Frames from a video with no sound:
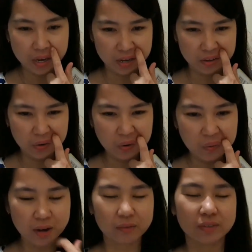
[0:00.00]
Okay,
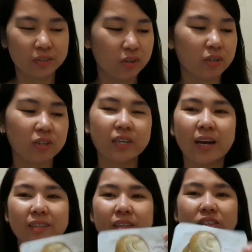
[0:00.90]
wow.
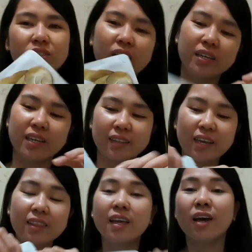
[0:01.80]
So, guys, ito try
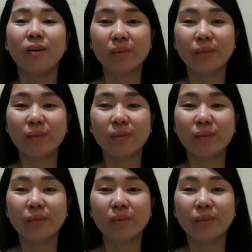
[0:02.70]
na natin.